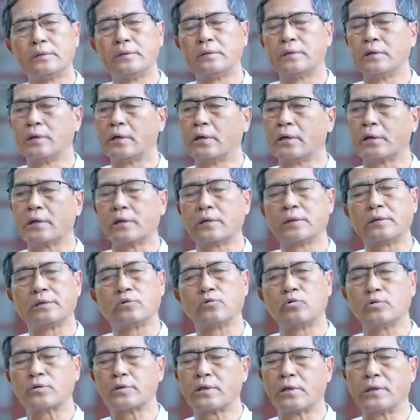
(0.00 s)
they are
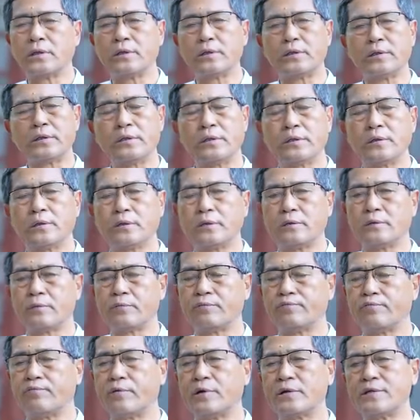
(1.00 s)
totally
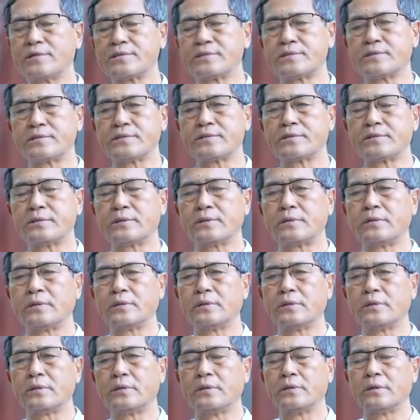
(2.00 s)
first,
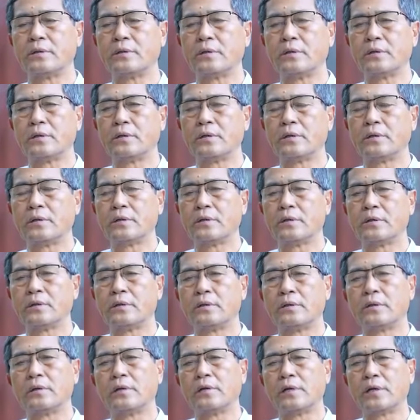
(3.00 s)

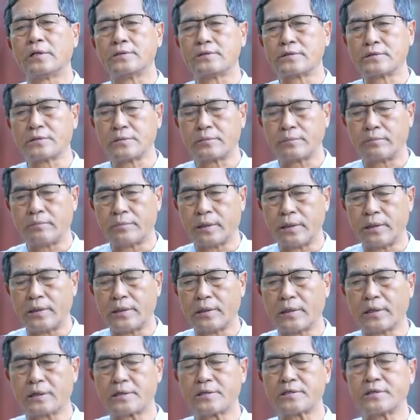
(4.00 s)
last
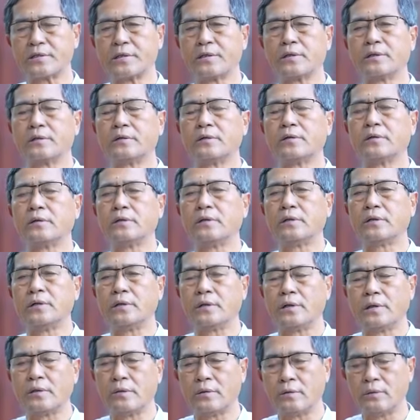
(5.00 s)
by-election,
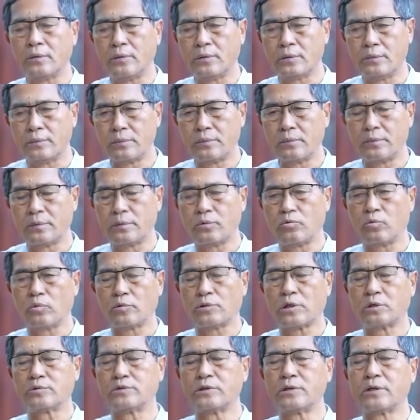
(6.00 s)

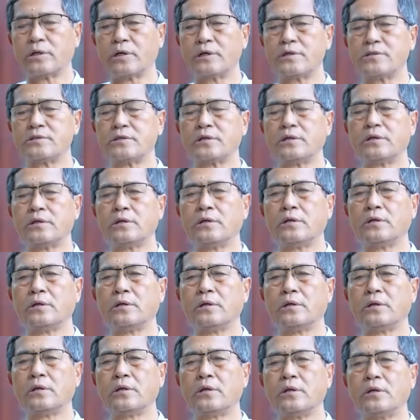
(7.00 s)
2019
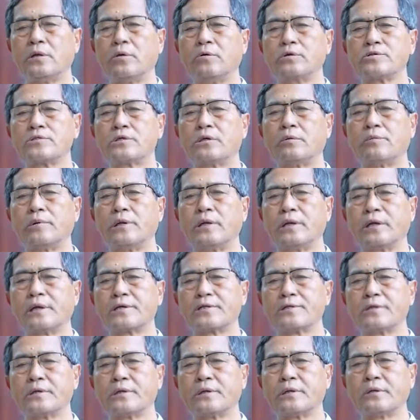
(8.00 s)
Lok Sabha
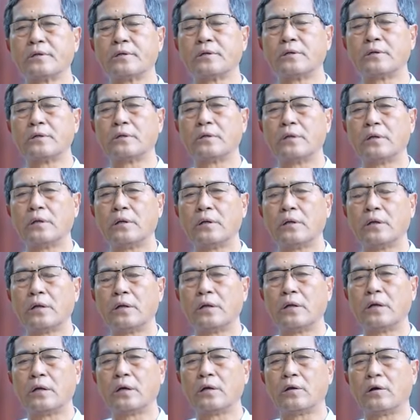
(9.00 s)
election,
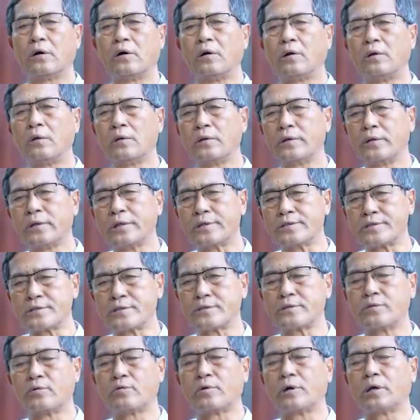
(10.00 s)
and all
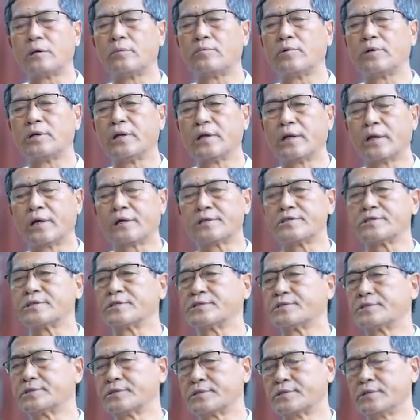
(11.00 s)
these local body
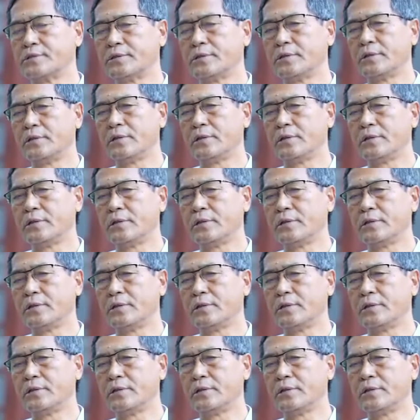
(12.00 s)
elections.